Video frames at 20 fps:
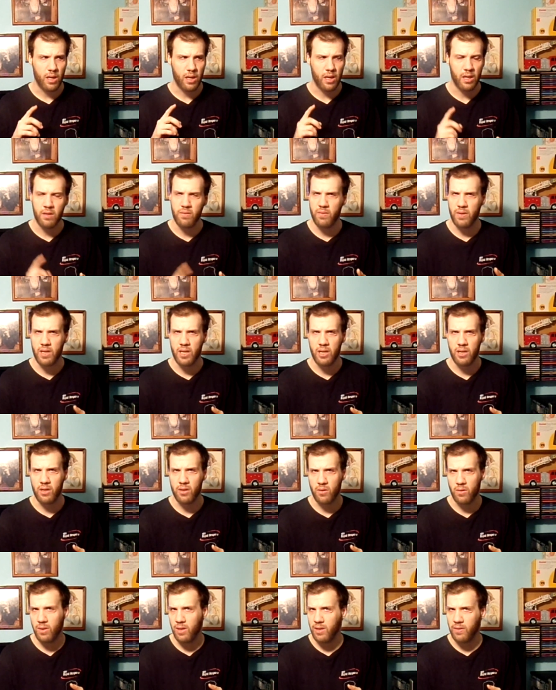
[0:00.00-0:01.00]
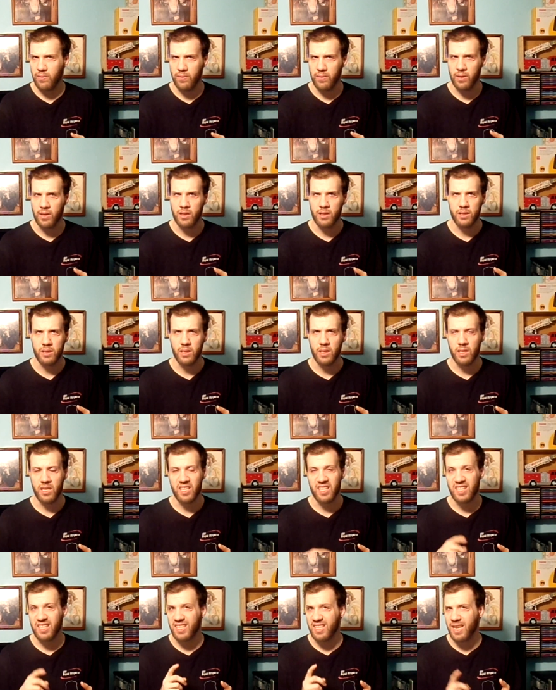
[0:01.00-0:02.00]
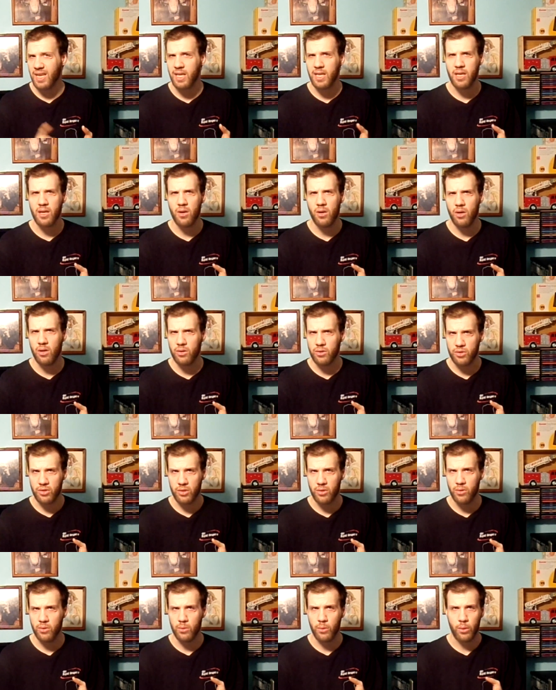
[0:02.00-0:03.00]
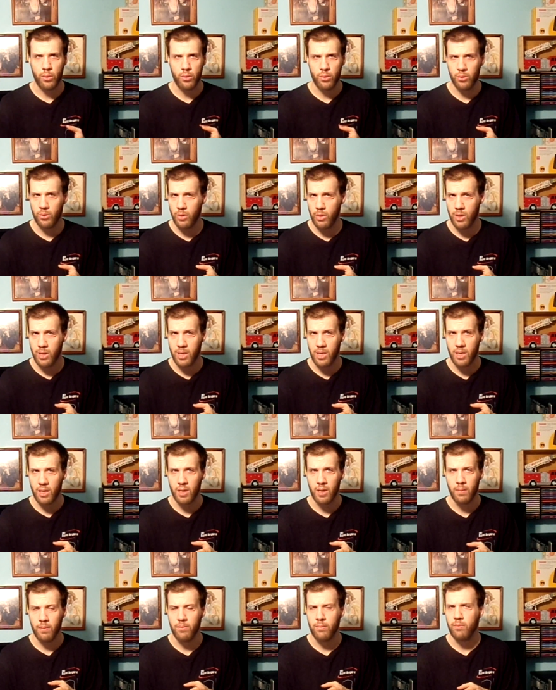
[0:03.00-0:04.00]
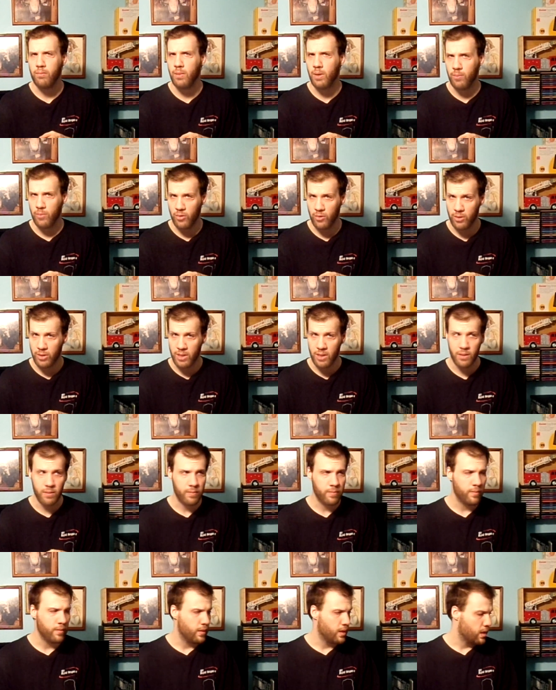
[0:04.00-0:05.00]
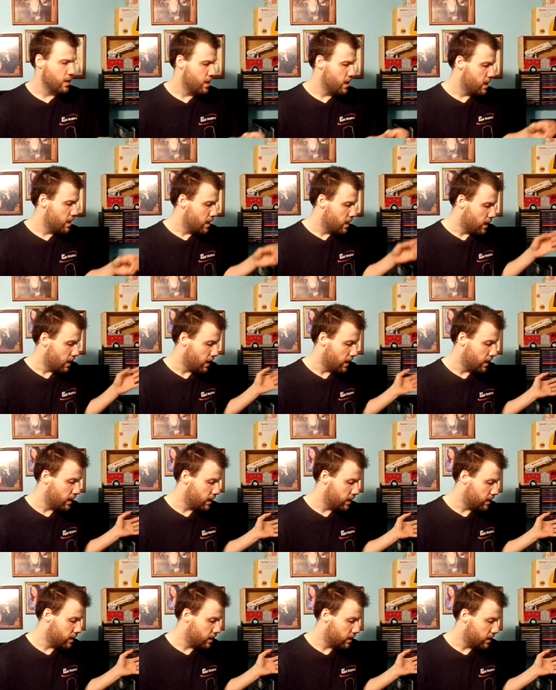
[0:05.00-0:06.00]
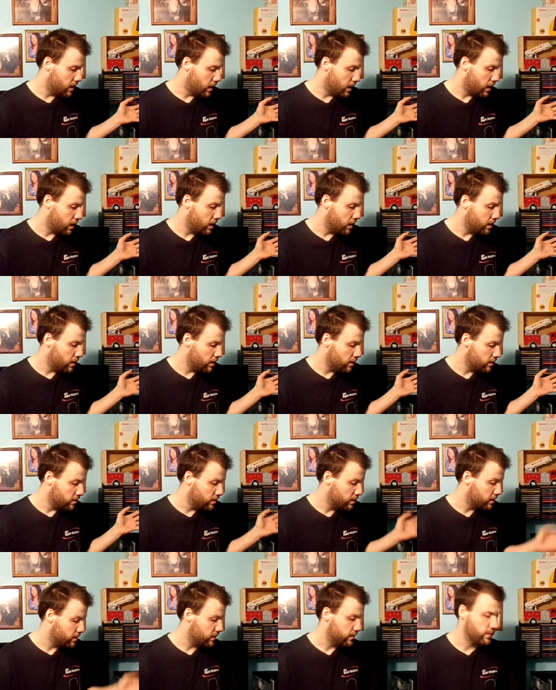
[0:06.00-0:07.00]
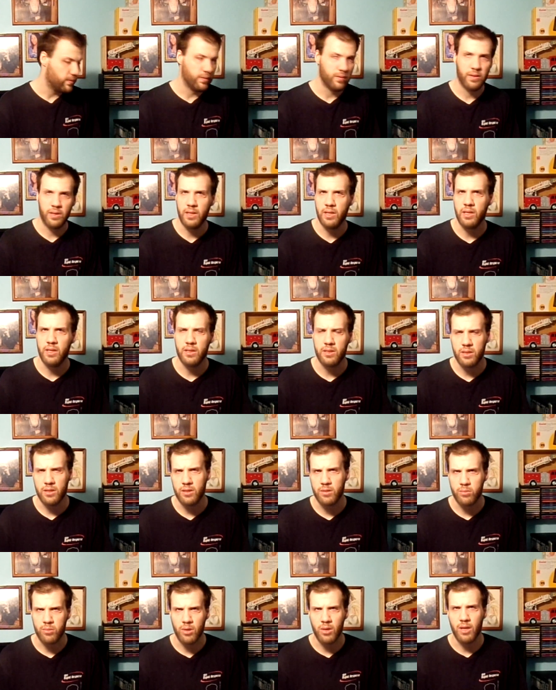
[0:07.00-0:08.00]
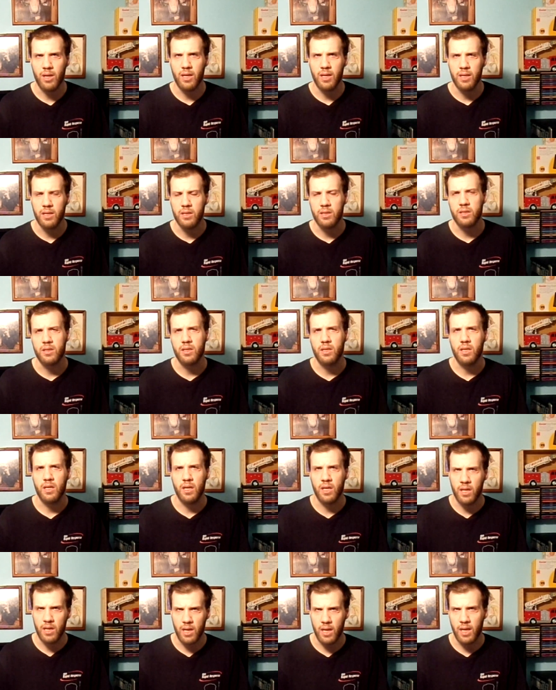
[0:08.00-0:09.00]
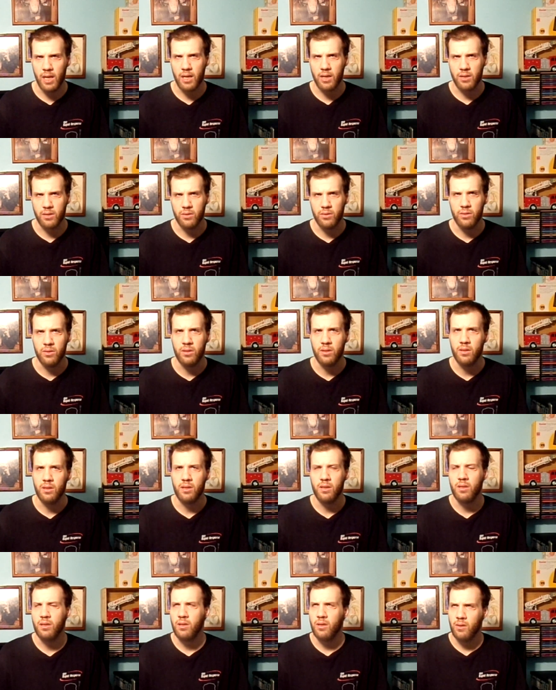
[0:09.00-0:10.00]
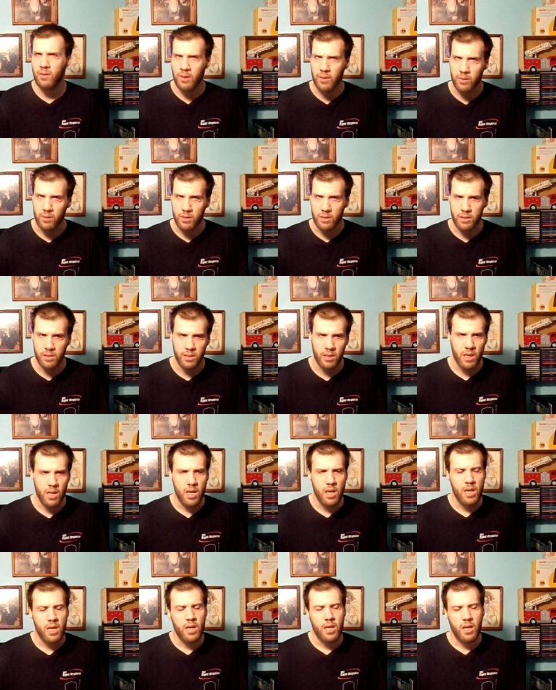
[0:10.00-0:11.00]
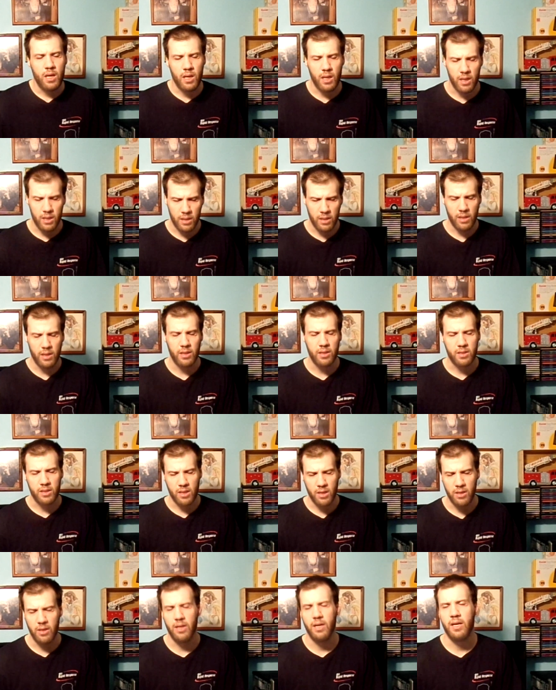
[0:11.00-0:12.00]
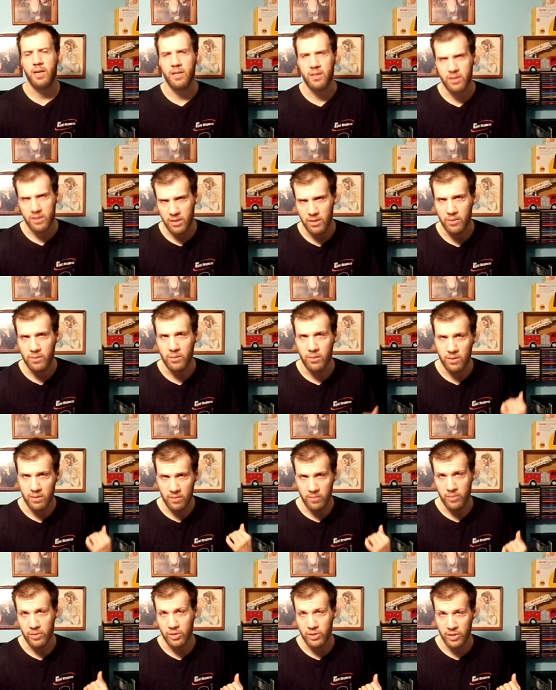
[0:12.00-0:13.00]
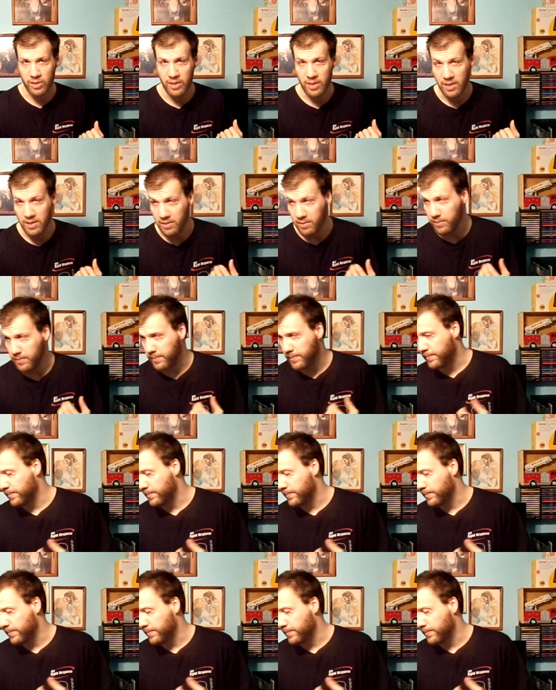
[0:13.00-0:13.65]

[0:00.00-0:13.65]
NVIDIA graphics, DDR2 3 memory, and I was very surprised it actually works. And let's go ahead and turn on the machine.